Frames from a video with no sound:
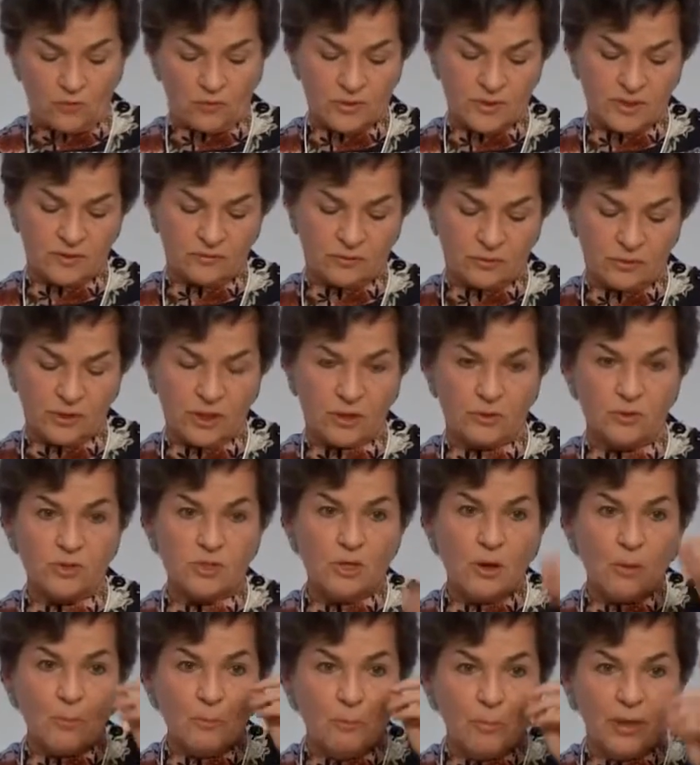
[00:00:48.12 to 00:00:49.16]
several
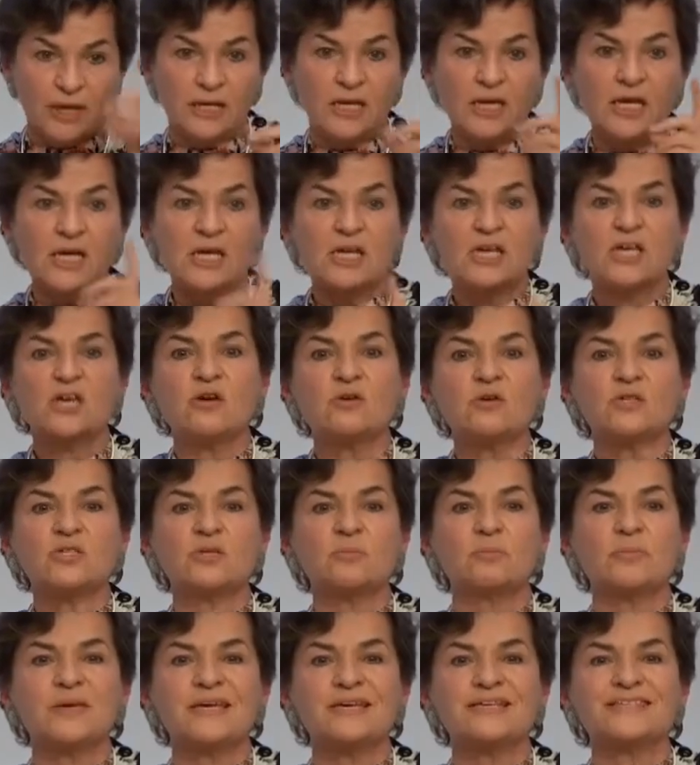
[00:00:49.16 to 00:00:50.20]
years. But here's
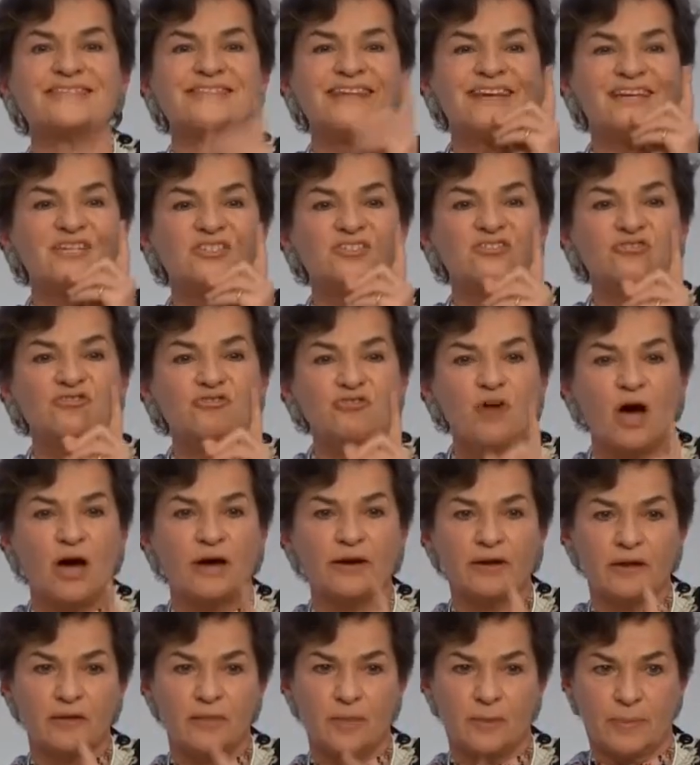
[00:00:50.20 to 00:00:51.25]
the piece that is
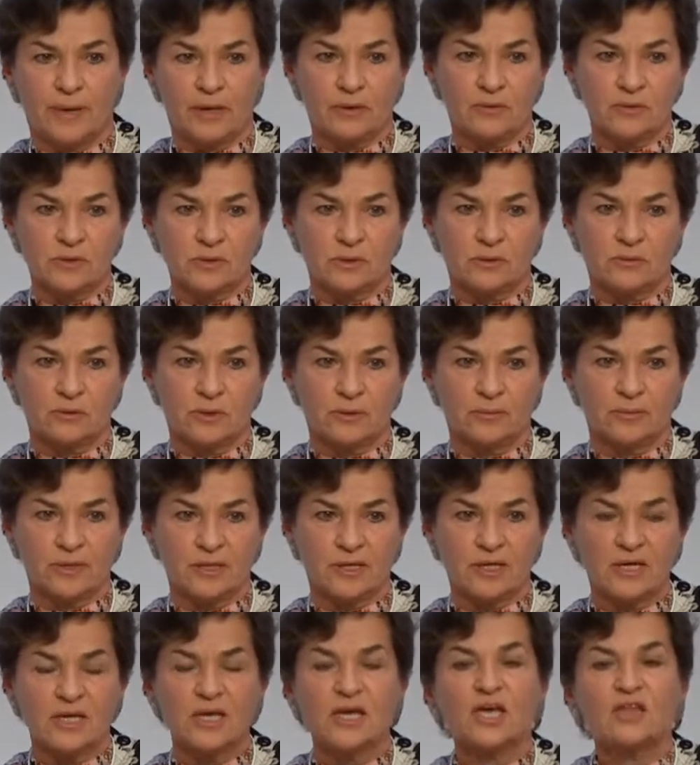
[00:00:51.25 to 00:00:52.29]
not in the Paris Agreement.
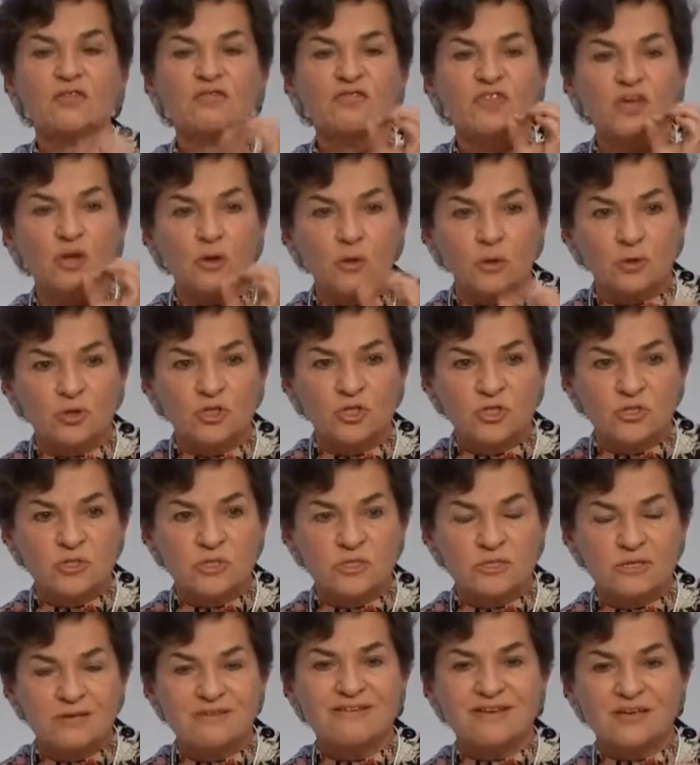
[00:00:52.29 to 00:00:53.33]
The
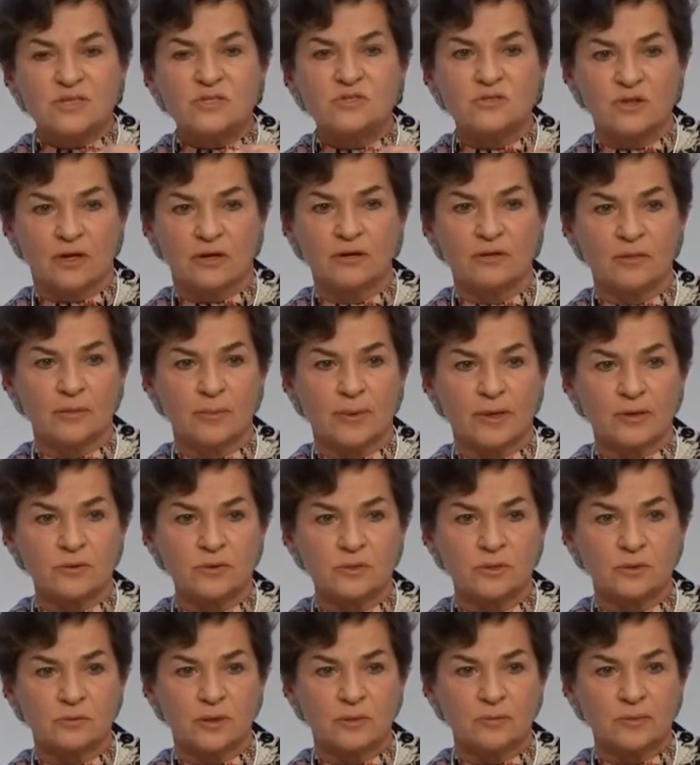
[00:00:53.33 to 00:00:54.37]
urgency is not in the
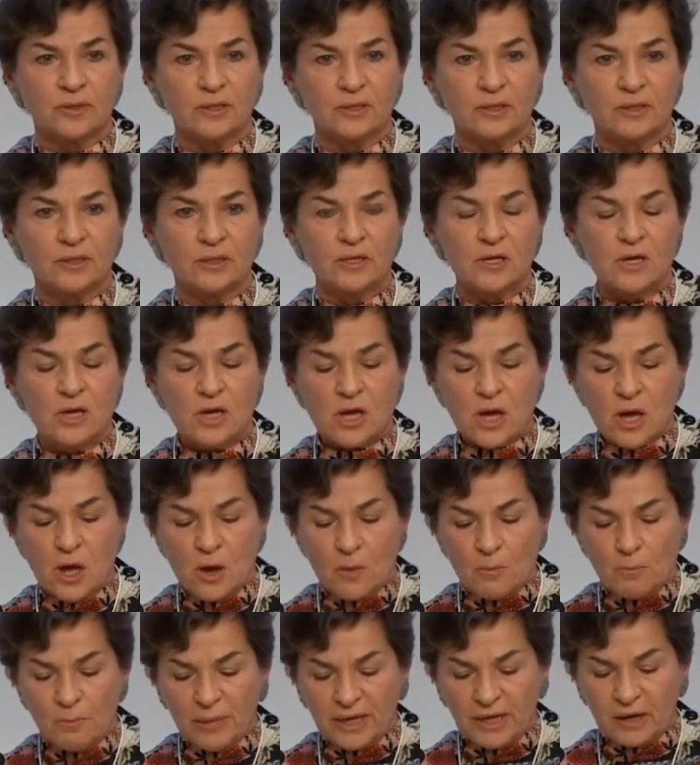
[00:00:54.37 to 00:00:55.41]
Paris Agreement.
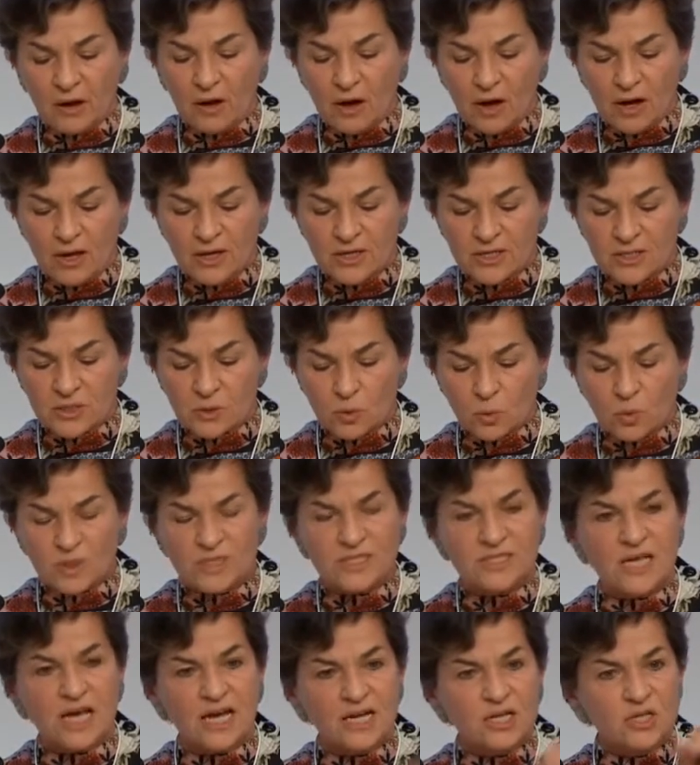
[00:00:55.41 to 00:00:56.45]
Because
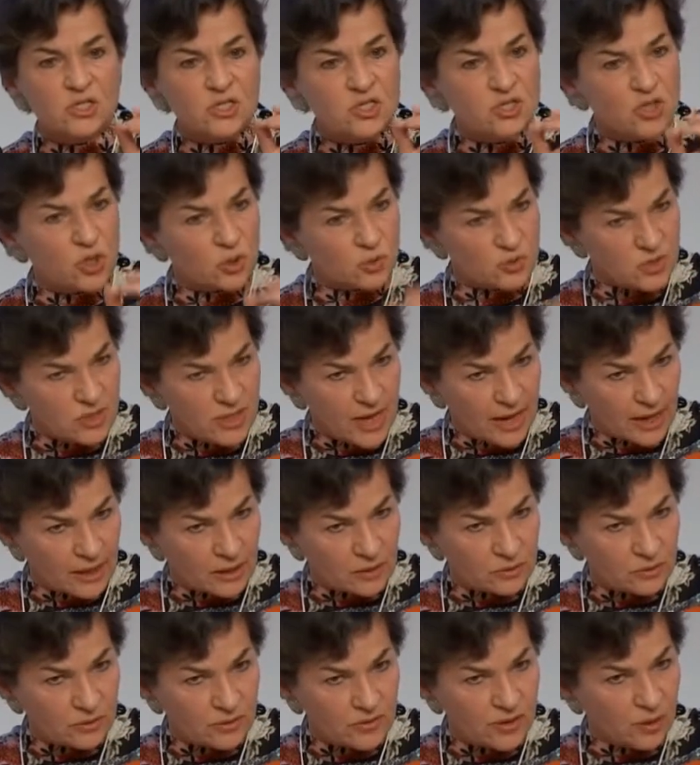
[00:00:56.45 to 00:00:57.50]
what science knows
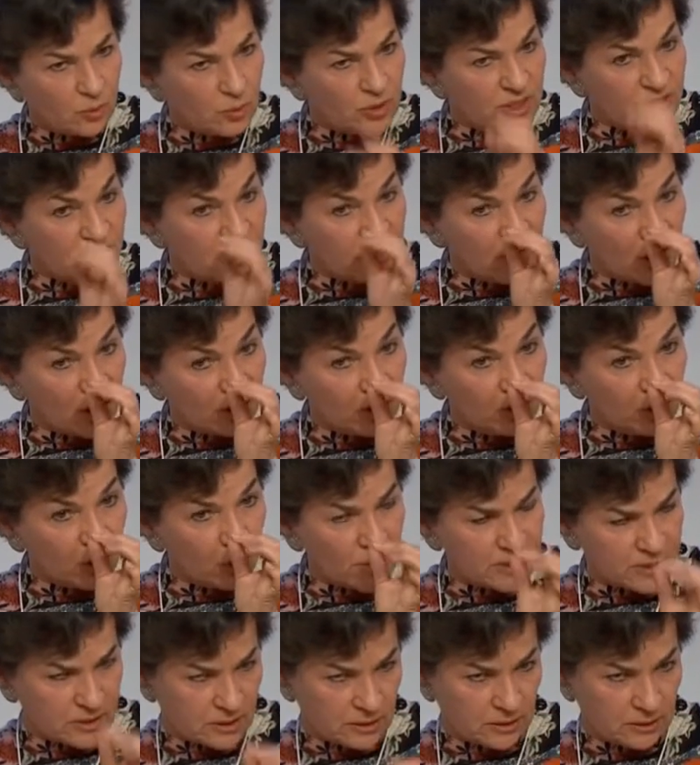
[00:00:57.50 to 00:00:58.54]
now that we did not
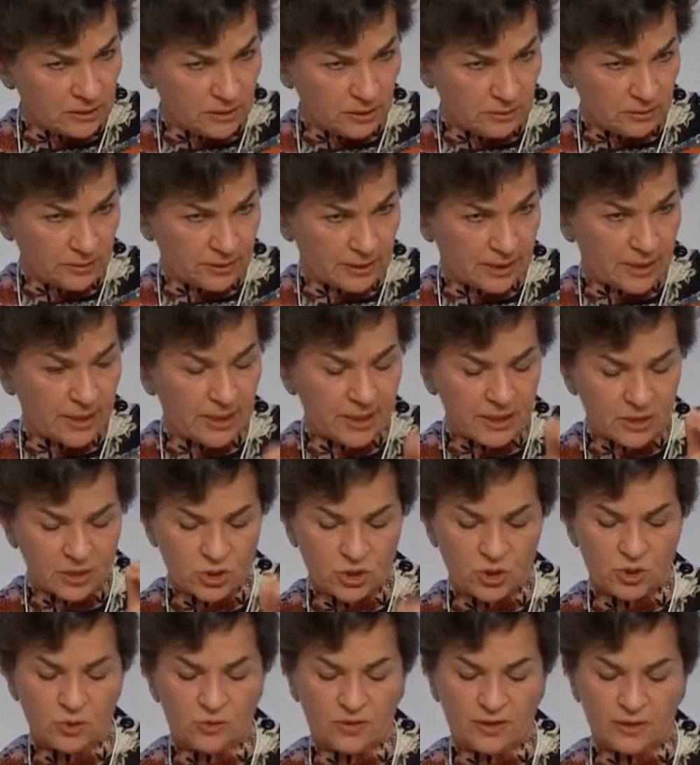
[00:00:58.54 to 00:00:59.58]
know as clearly in
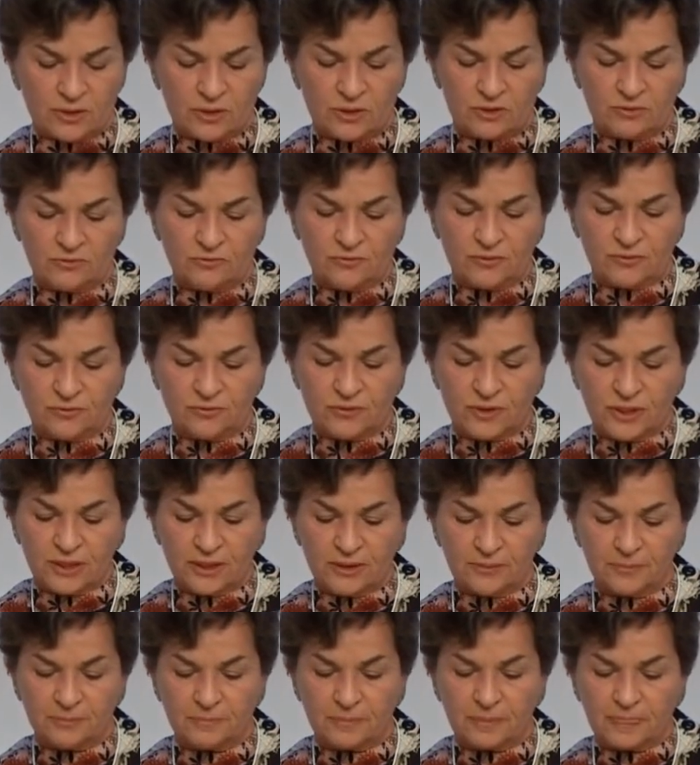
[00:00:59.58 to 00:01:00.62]

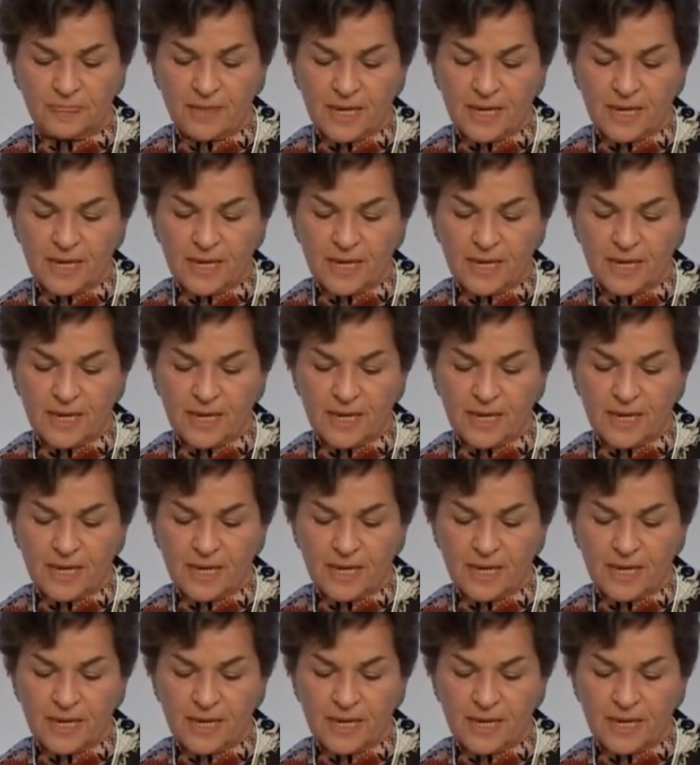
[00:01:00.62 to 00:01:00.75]
2015